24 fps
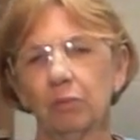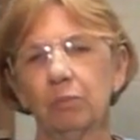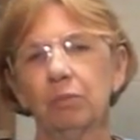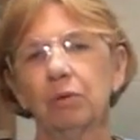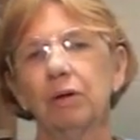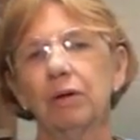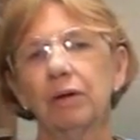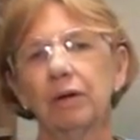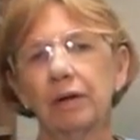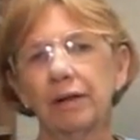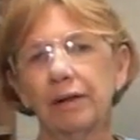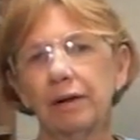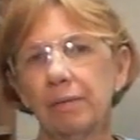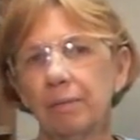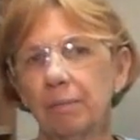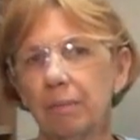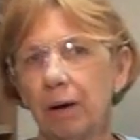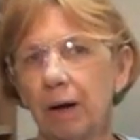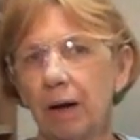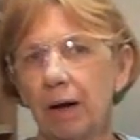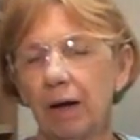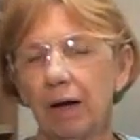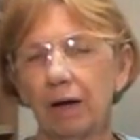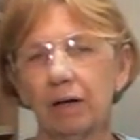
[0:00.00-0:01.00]
Put it in a
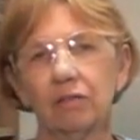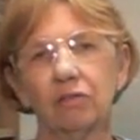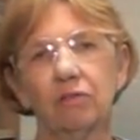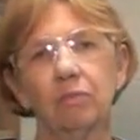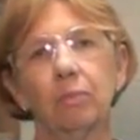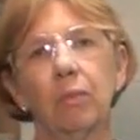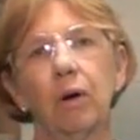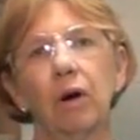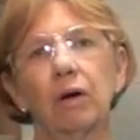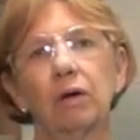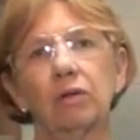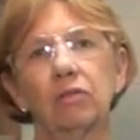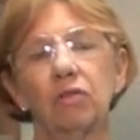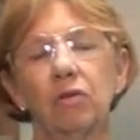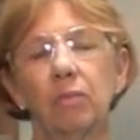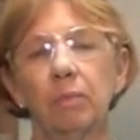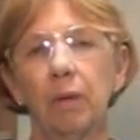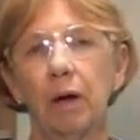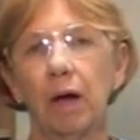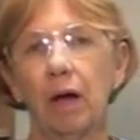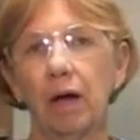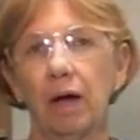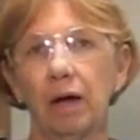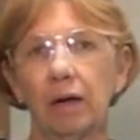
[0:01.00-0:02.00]
box, mark the
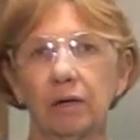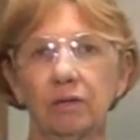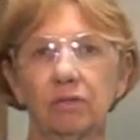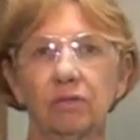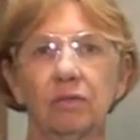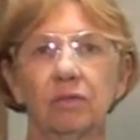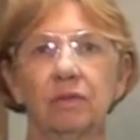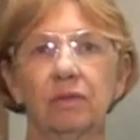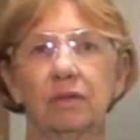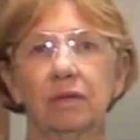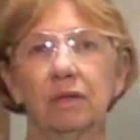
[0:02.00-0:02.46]
box,